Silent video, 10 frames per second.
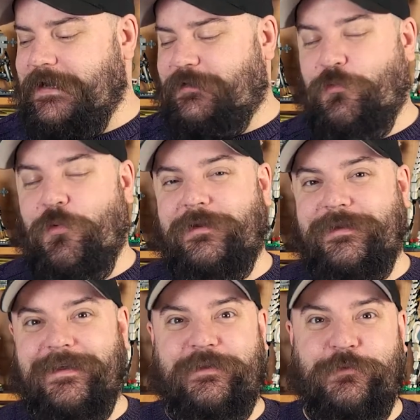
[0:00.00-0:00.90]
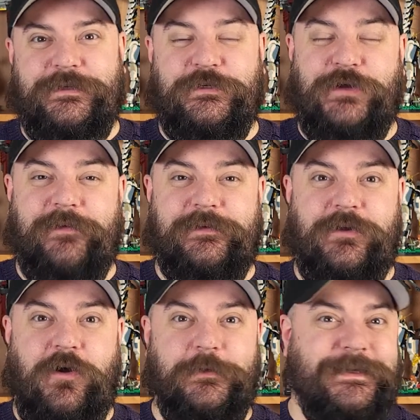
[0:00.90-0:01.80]
The one thing that we do have in
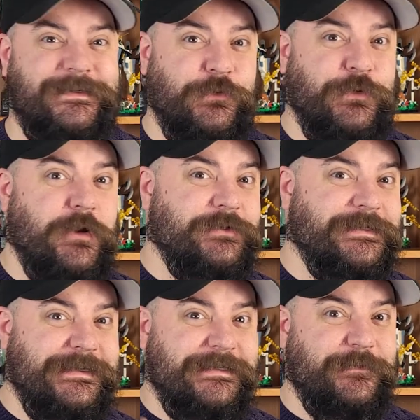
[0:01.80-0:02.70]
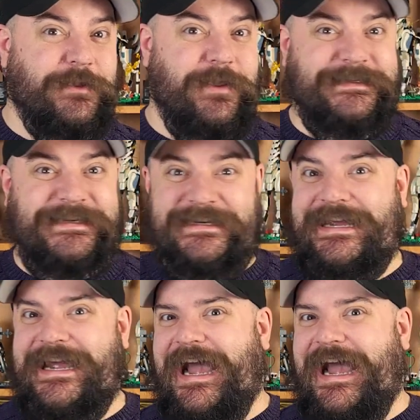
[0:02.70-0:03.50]
common is that we're going to need some lighting